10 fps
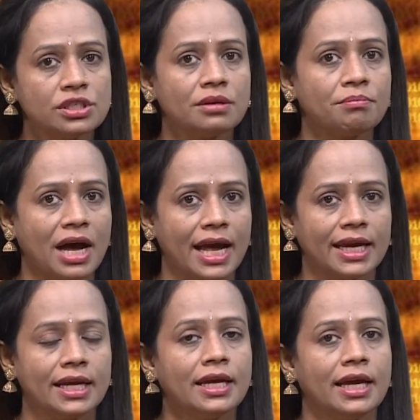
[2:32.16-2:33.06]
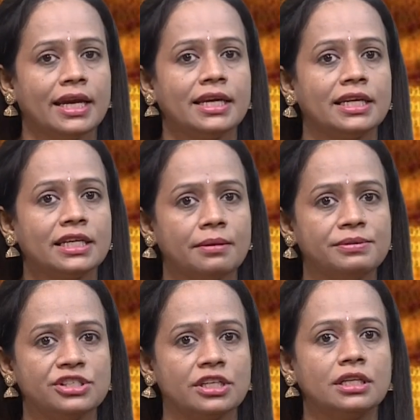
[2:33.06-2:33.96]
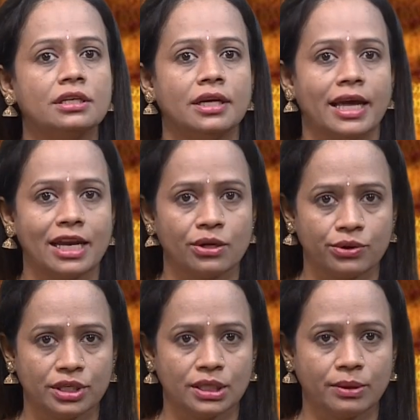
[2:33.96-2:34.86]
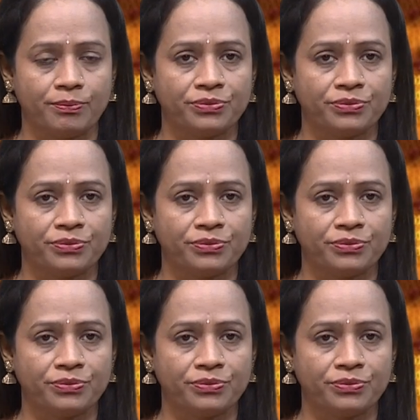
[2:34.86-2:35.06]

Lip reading: by an encryption algorithm.